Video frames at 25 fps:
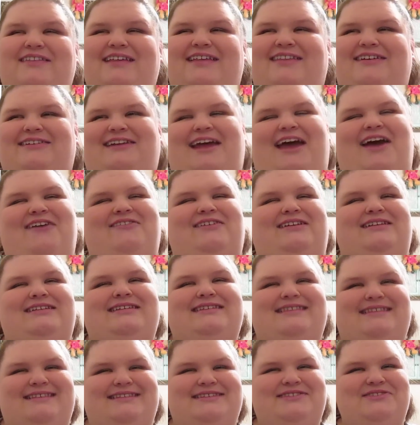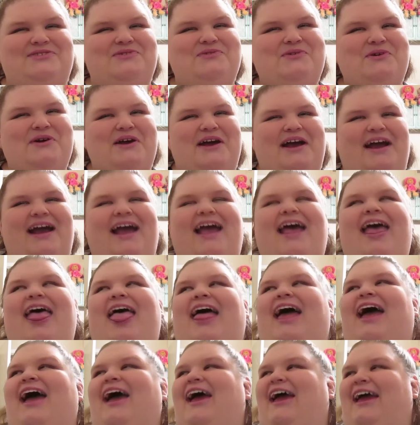The other day I went to the store,
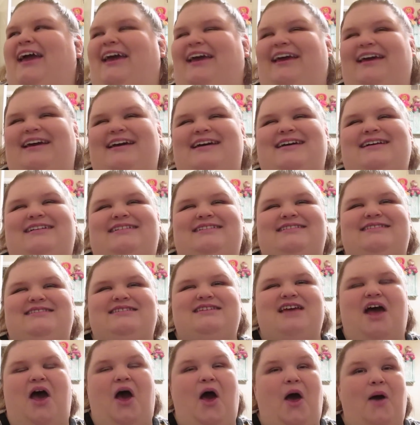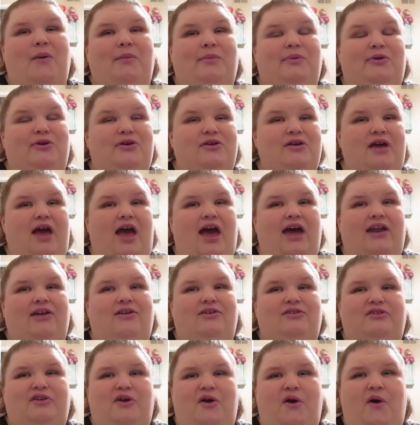and I
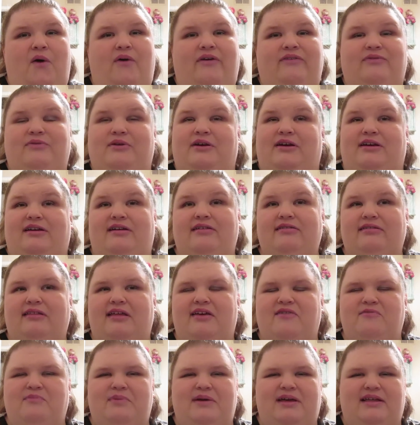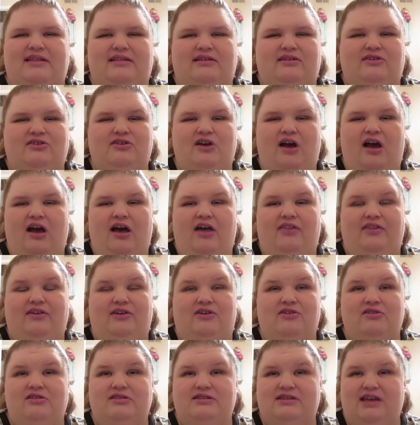don't know if where you live, but the
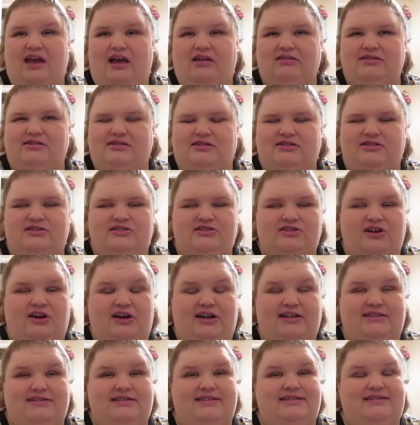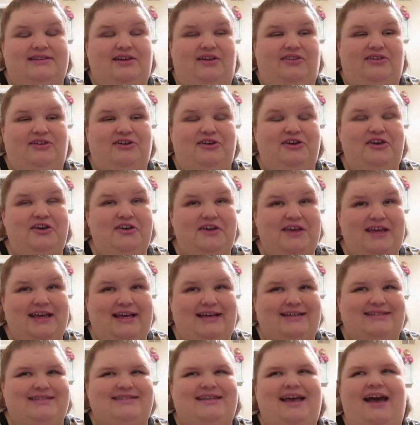Girl Scouts are starting to sell their
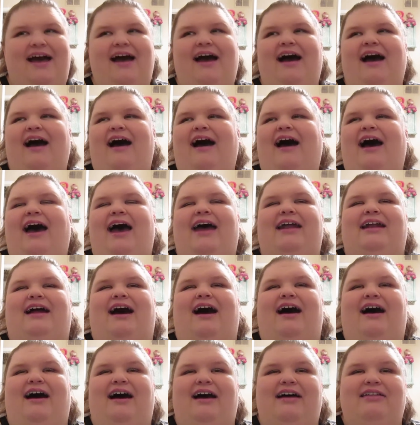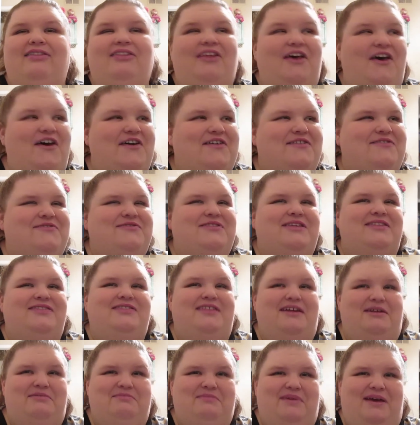cookies. And I love the
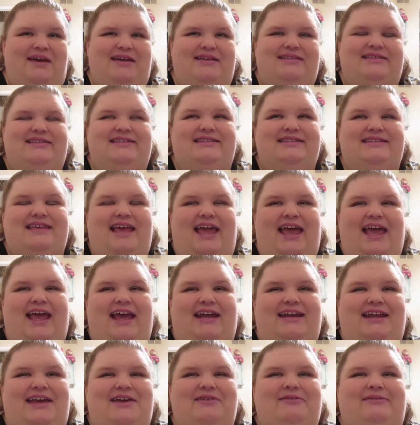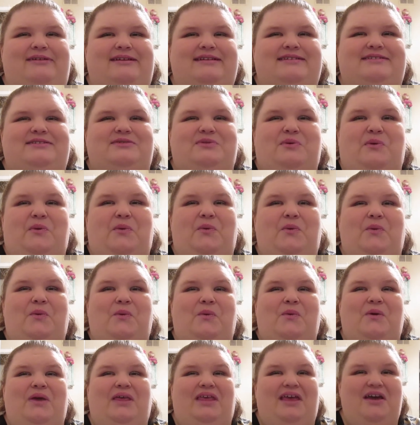Thin Mints, and it was
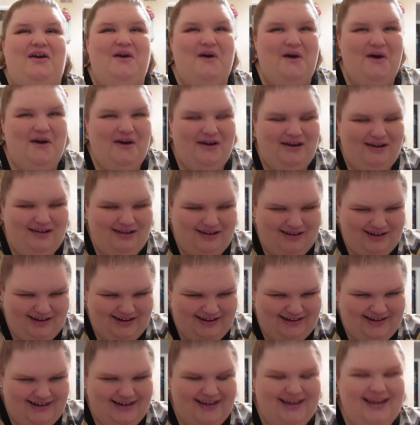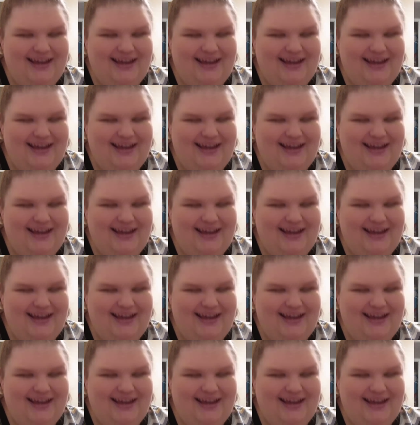really hard.